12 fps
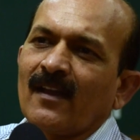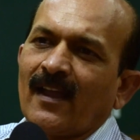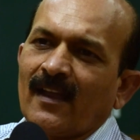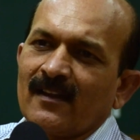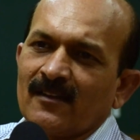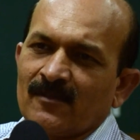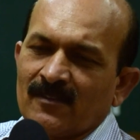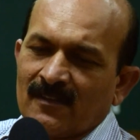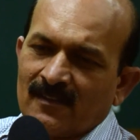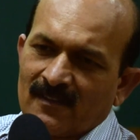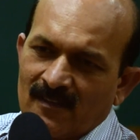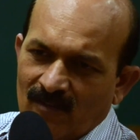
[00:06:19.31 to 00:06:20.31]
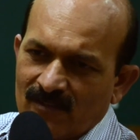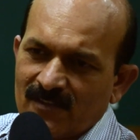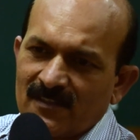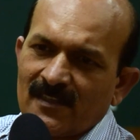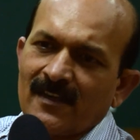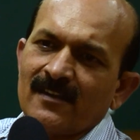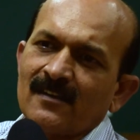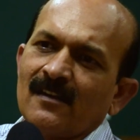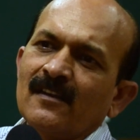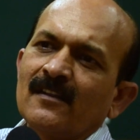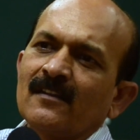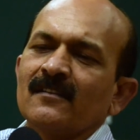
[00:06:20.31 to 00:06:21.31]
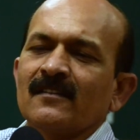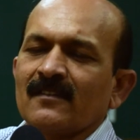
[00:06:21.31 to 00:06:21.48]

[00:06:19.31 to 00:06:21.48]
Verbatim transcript: and uh, constantly,